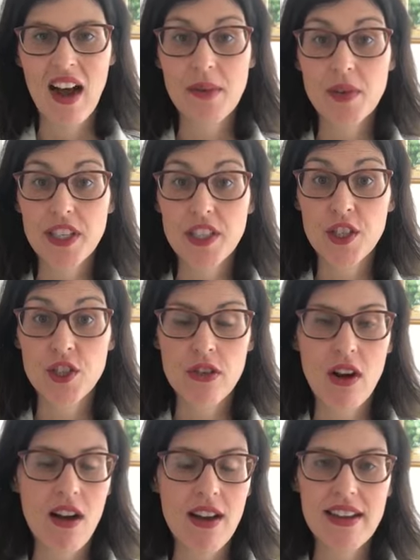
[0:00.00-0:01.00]
I'm going to
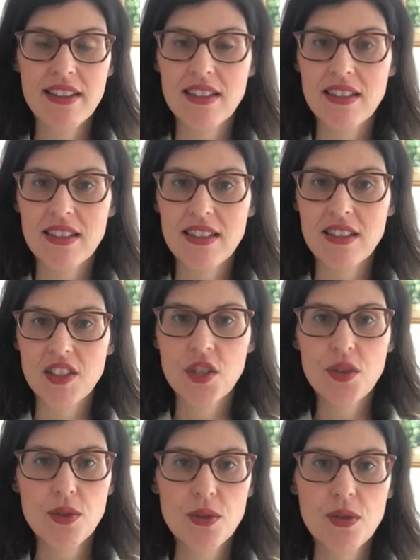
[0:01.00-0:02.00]
try and
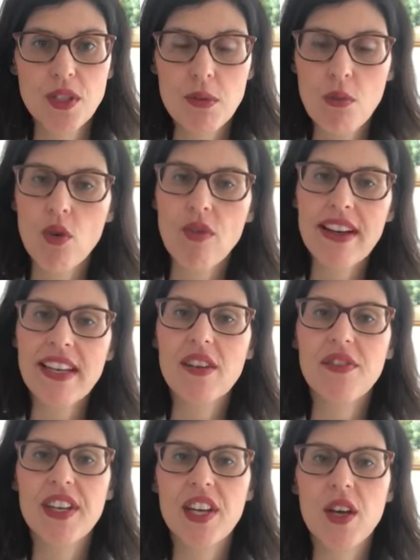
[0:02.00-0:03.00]
do some more regular
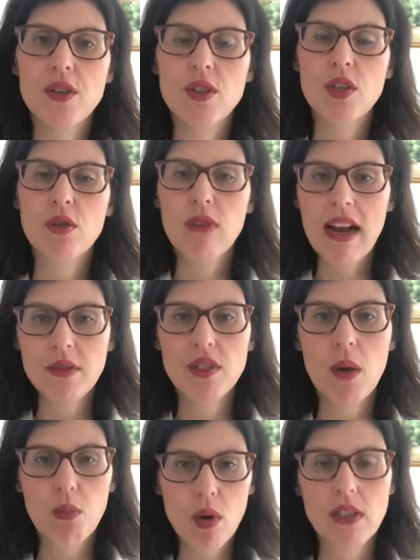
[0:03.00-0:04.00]
videos to round
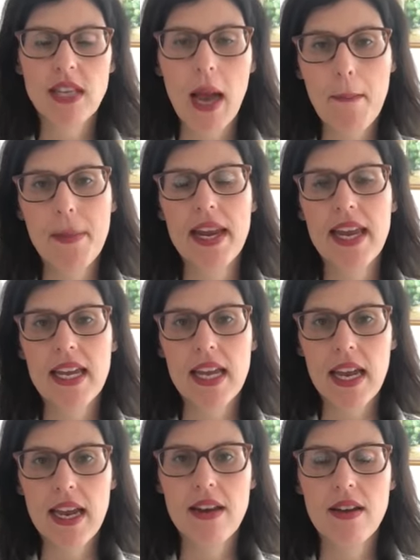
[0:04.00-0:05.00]
up what's happening
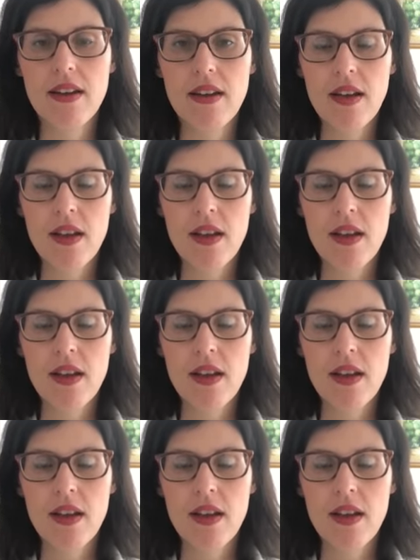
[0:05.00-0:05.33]
in